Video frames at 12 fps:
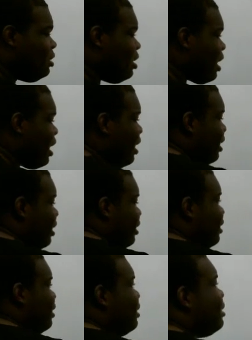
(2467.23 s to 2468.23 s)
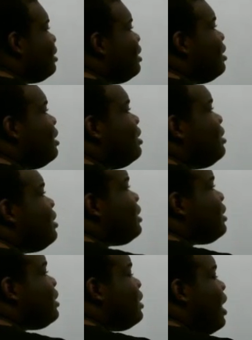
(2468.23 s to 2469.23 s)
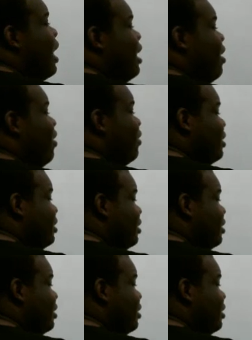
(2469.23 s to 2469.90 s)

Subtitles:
Okay. Just a side note.